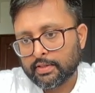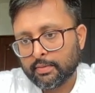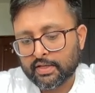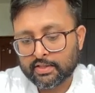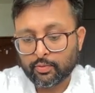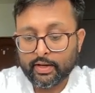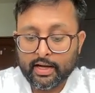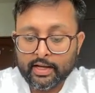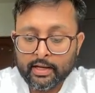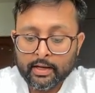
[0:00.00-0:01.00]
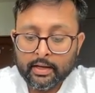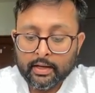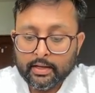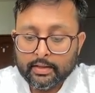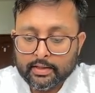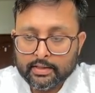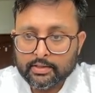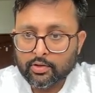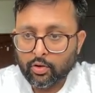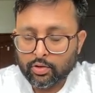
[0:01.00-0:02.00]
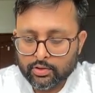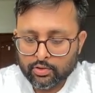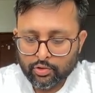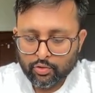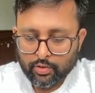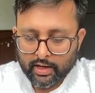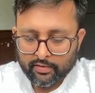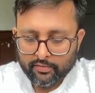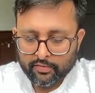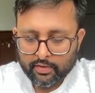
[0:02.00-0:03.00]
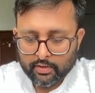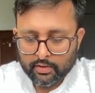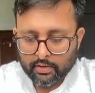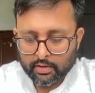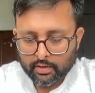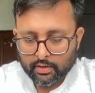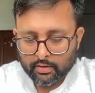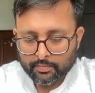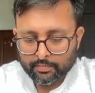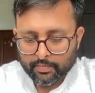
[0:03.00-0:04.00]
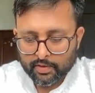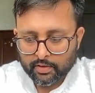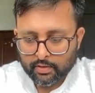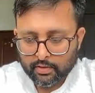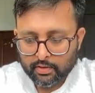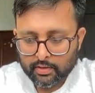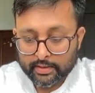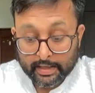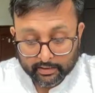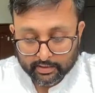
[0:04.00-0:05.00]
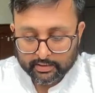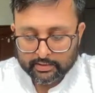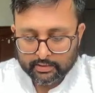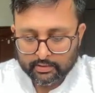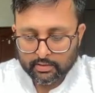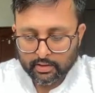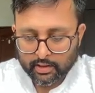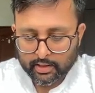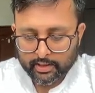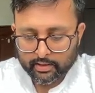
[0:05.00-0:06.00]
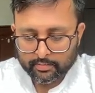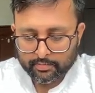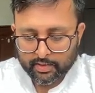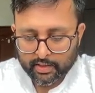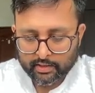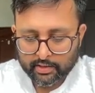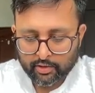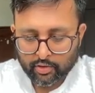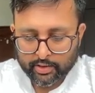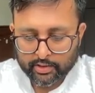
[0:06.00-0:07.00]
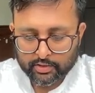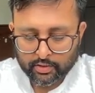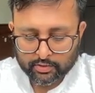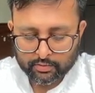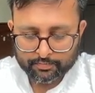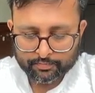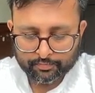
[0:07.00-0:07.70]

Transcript: sigma square I, this also you have Uh, uh, done this earlier in the recordings also.